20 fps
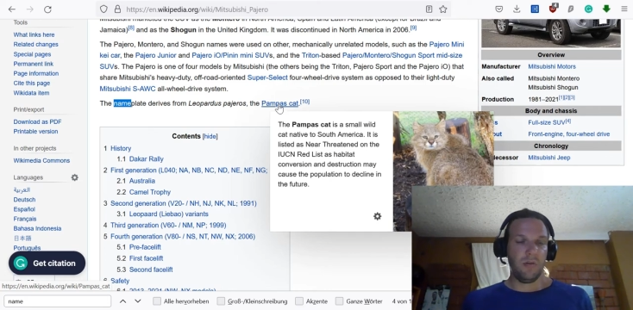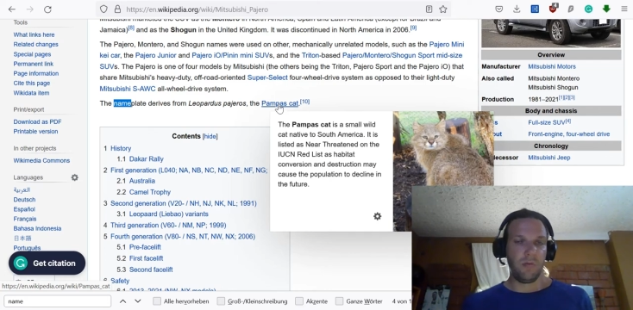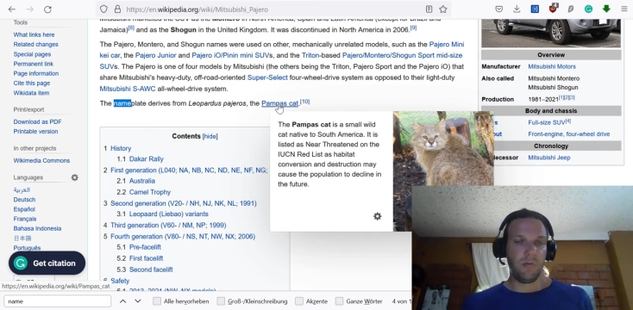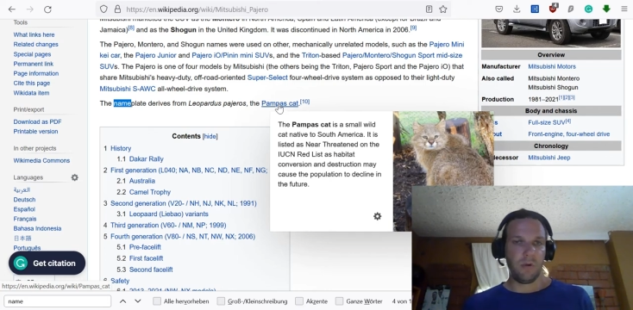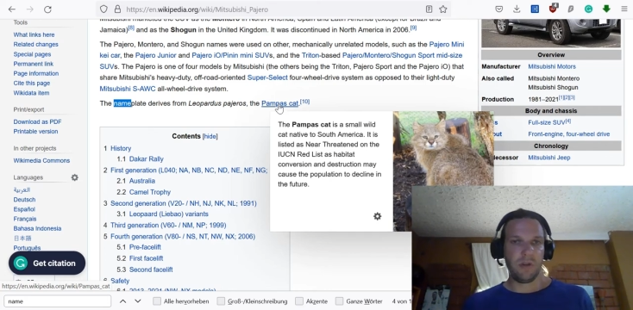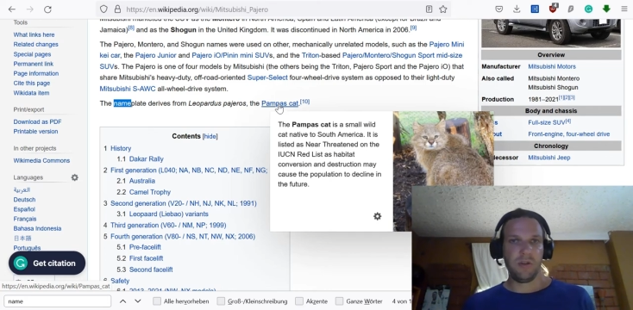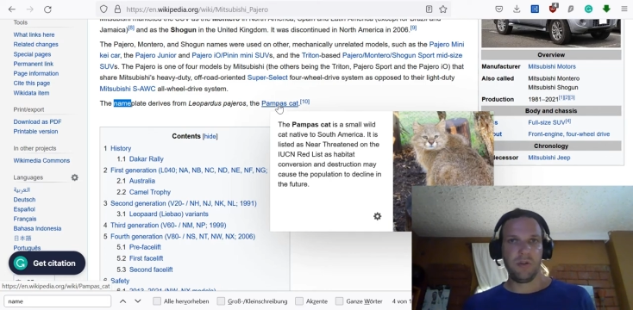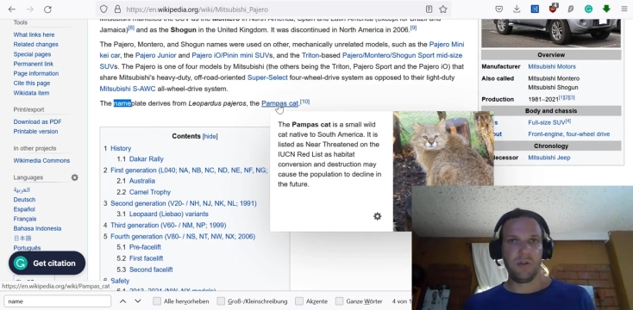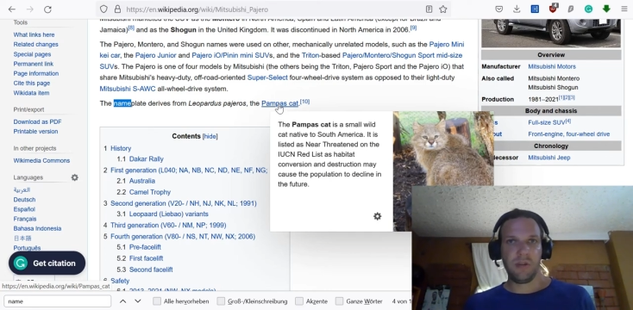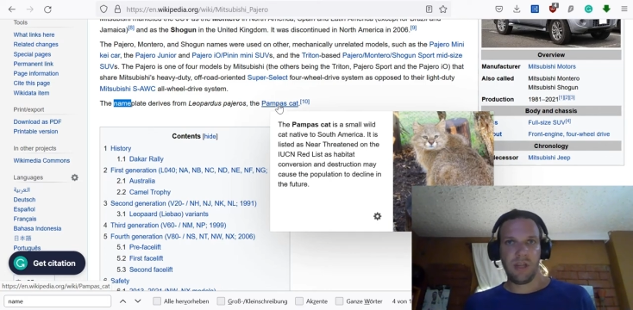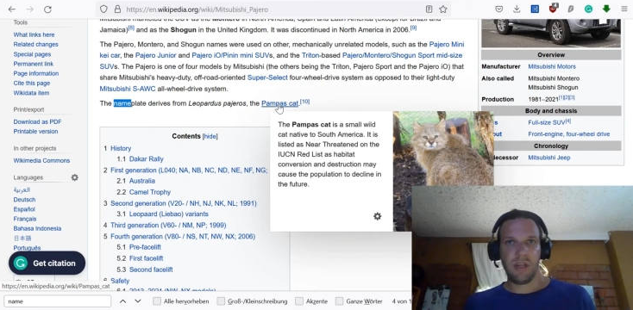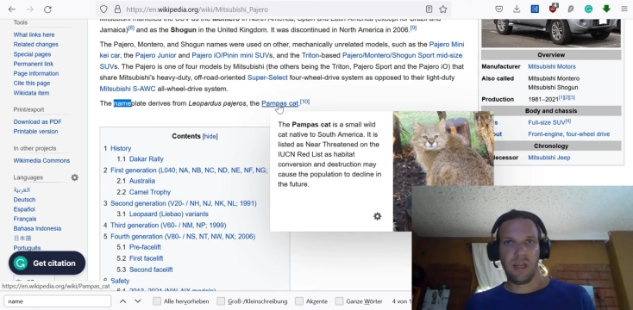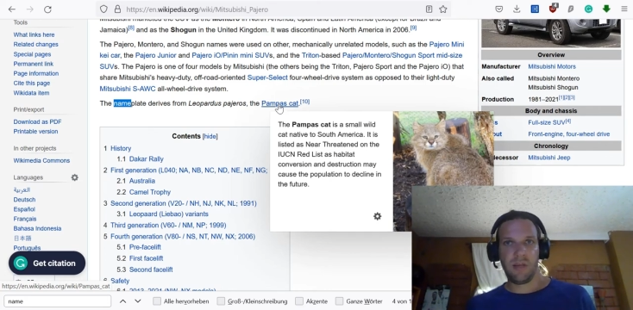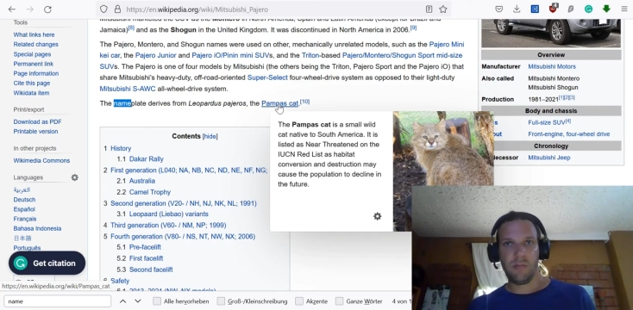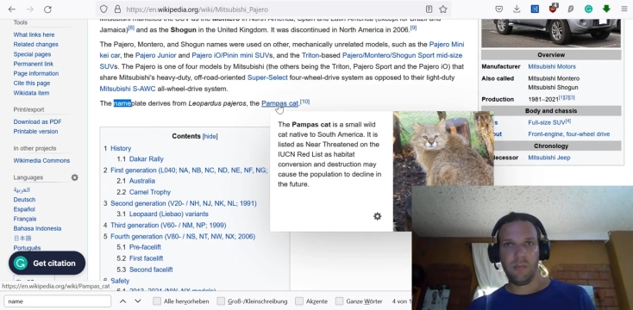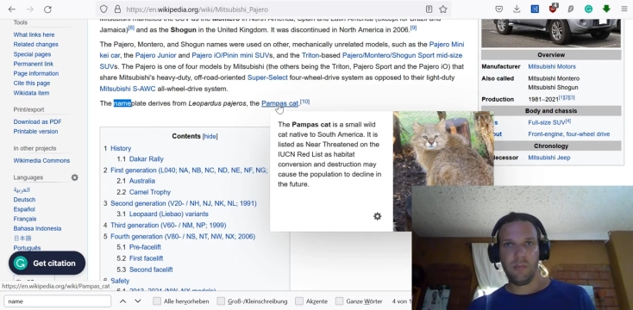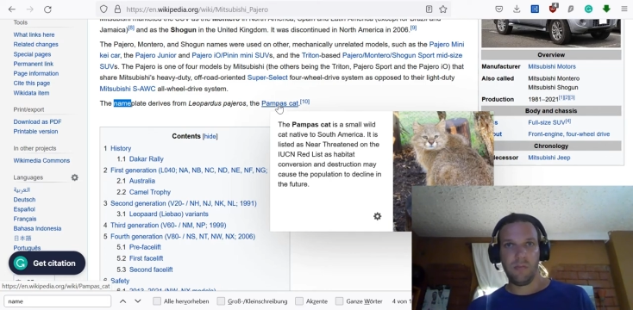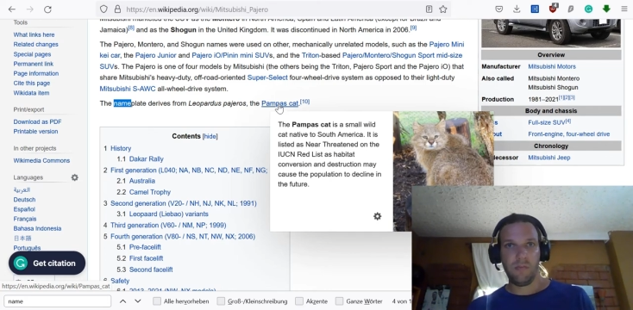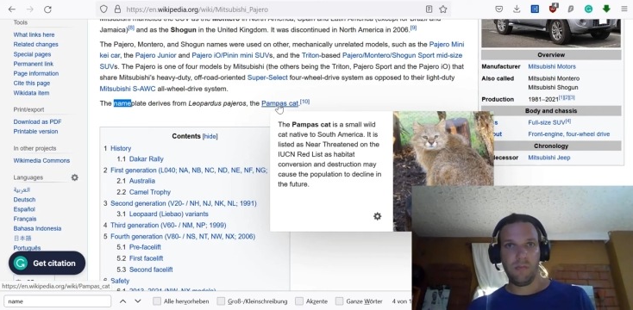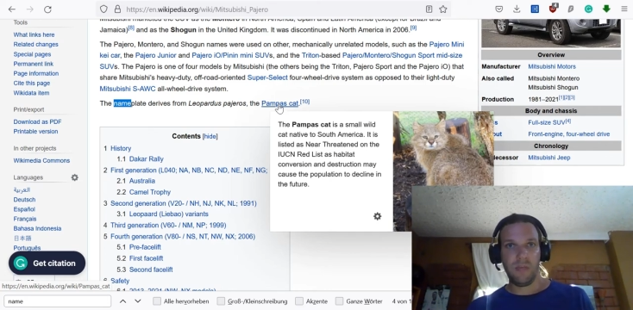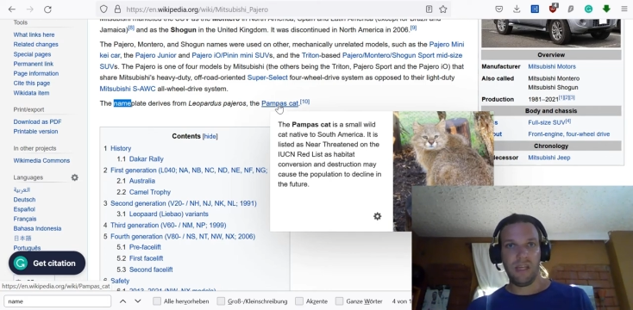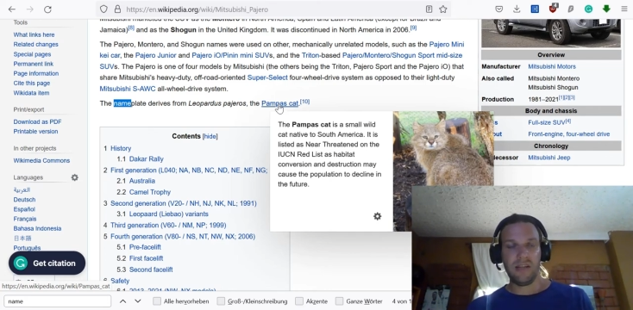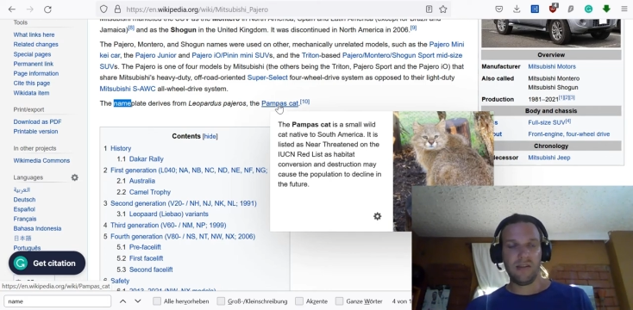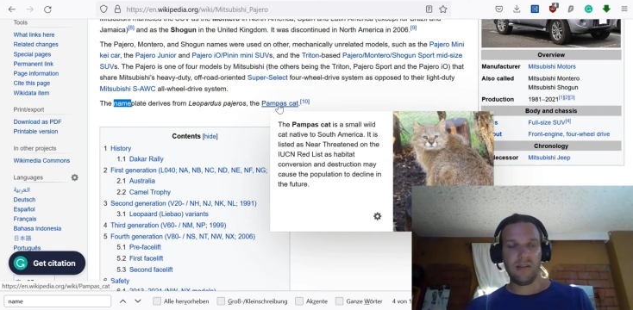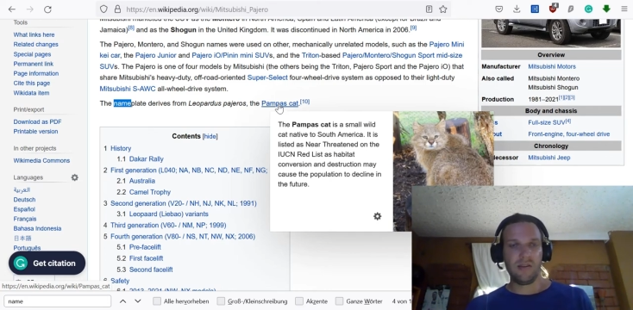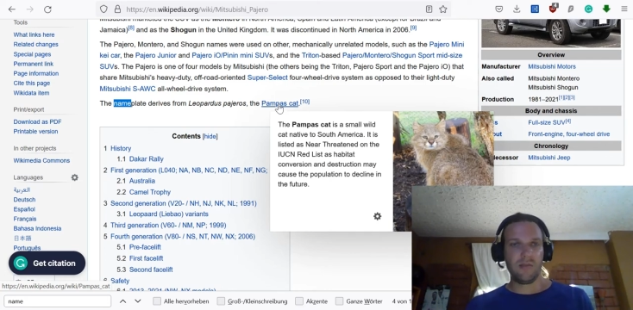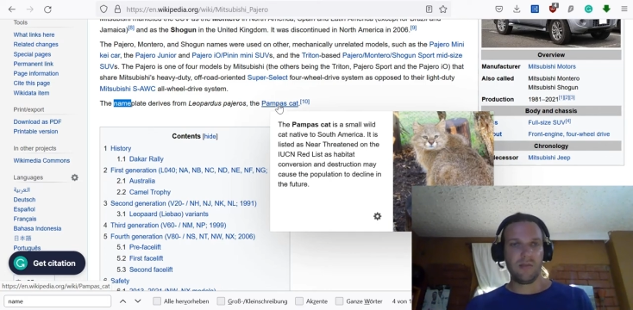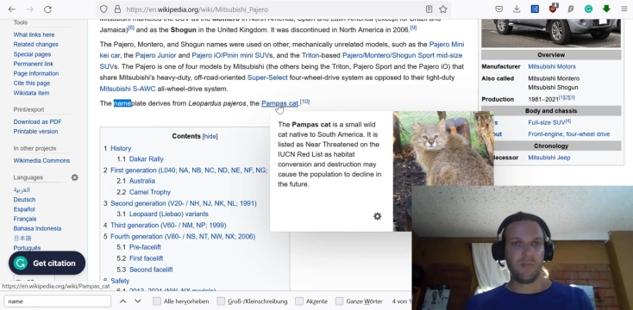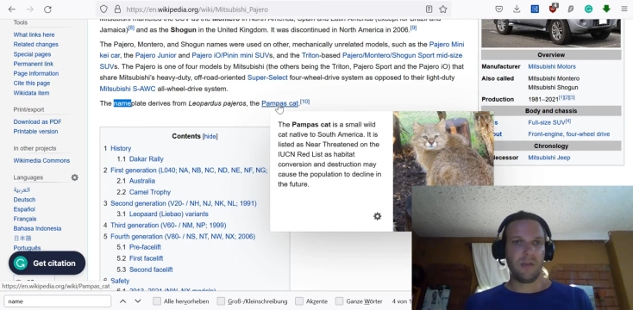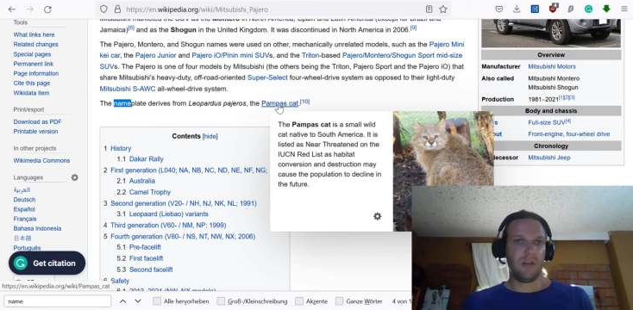what your name
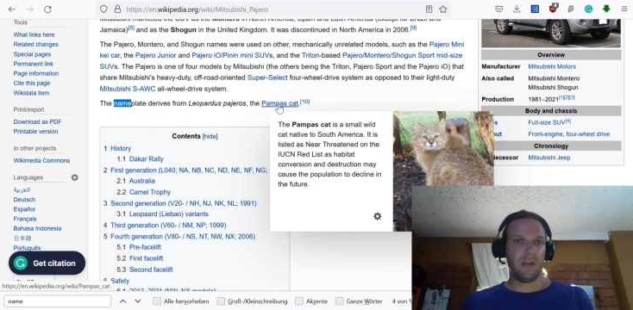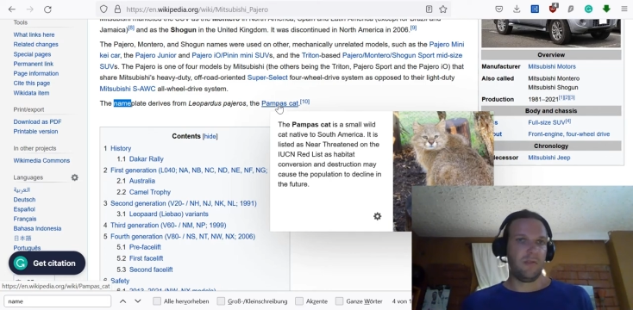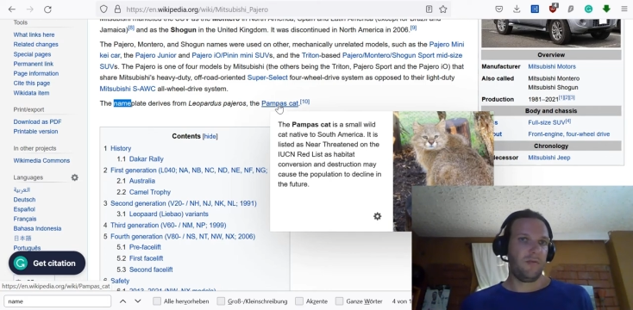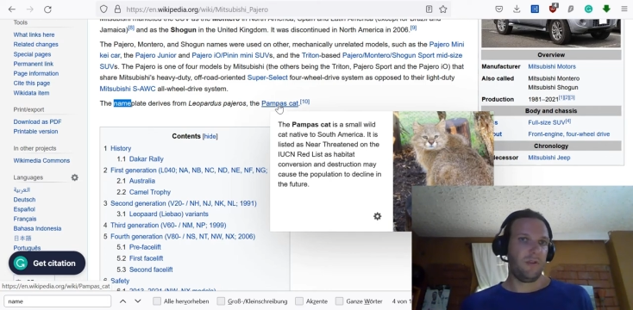means by,